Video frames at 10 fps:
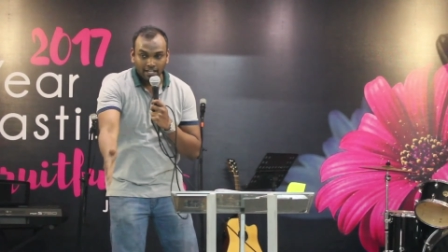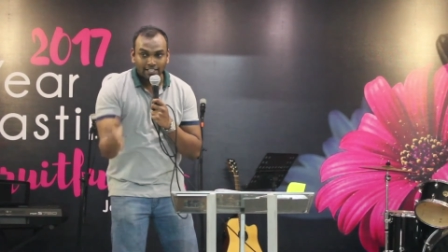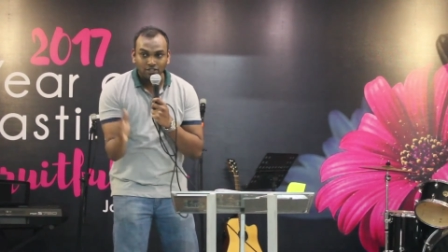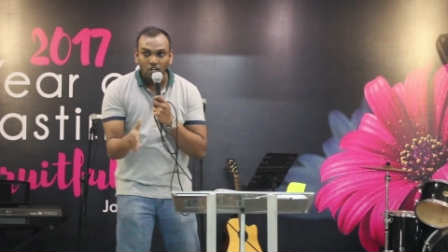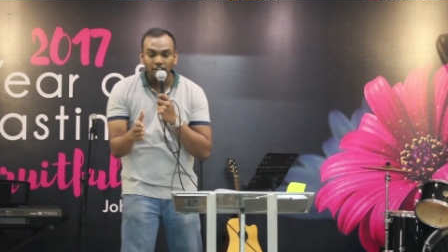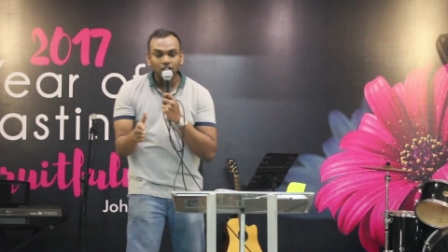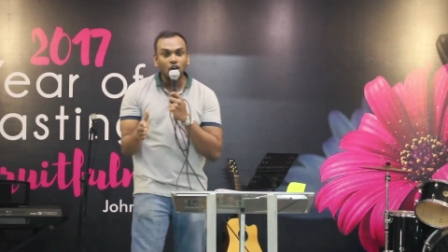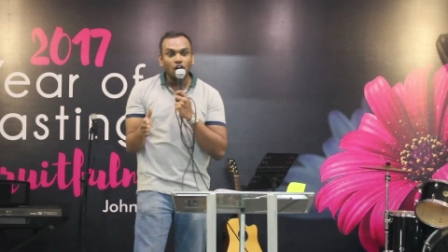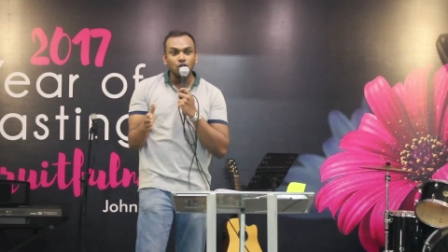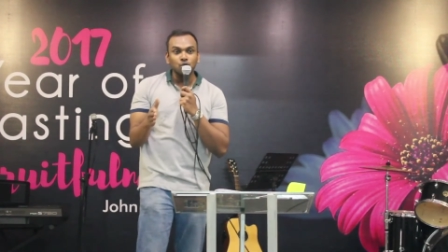He's not a
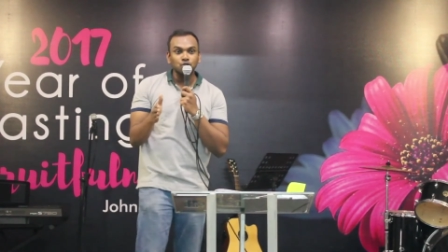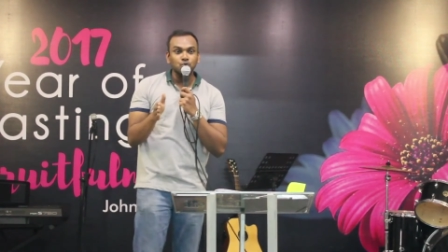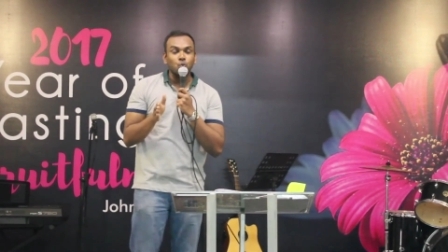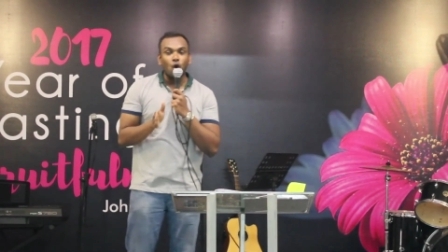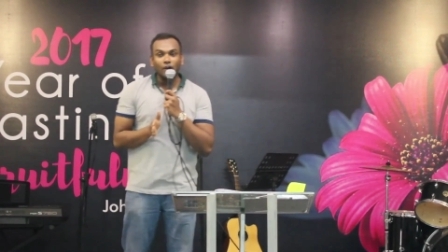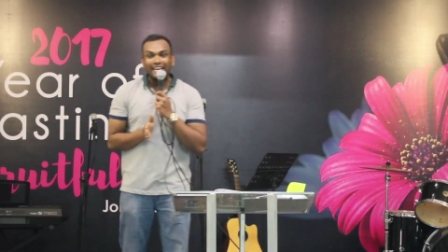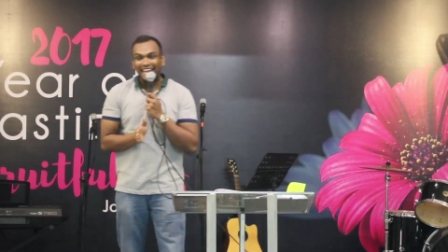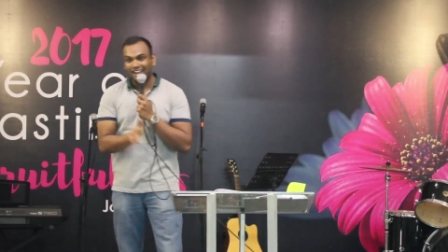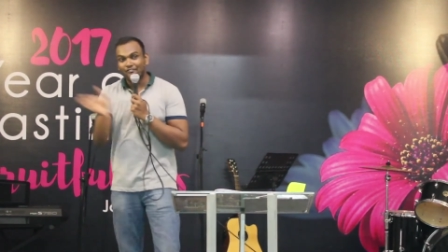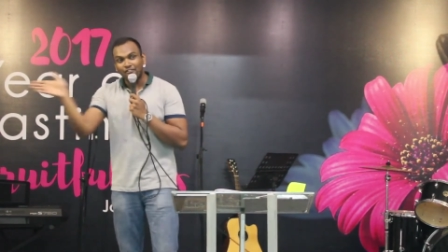God who's
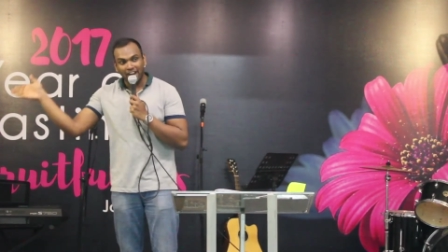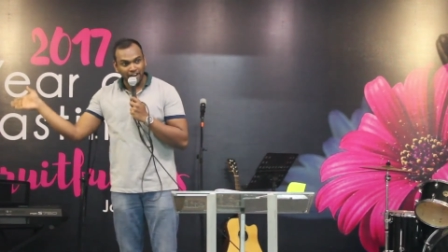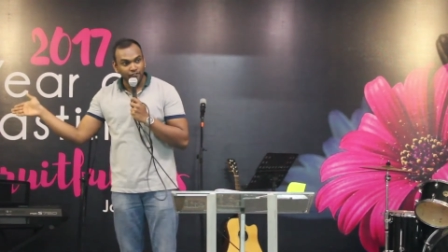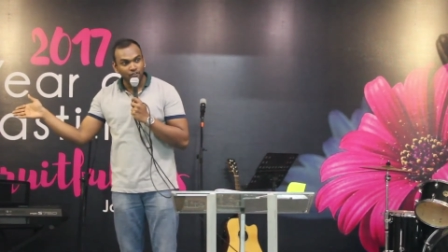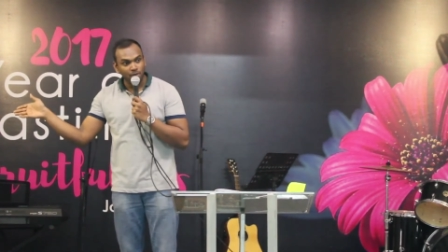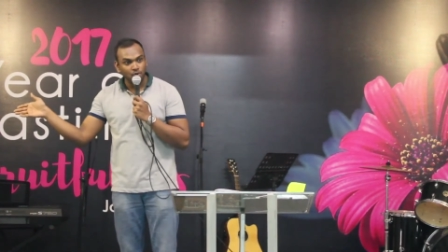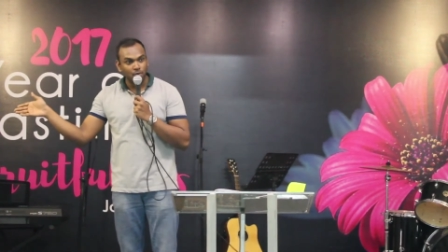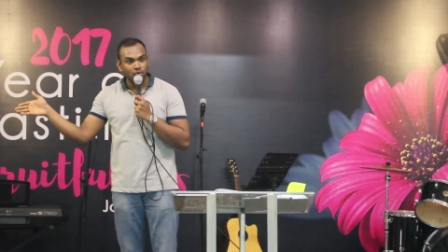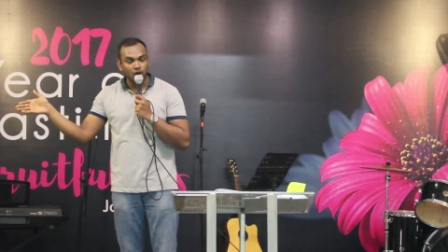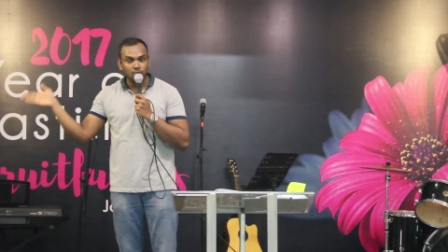walking away from
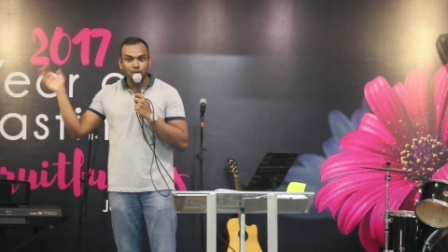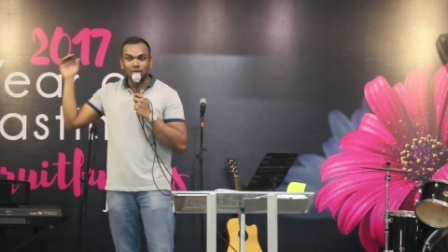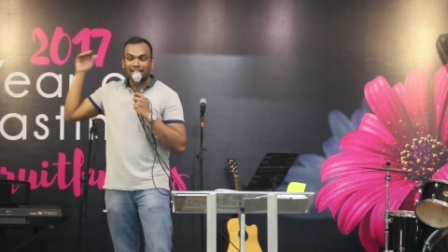your problem,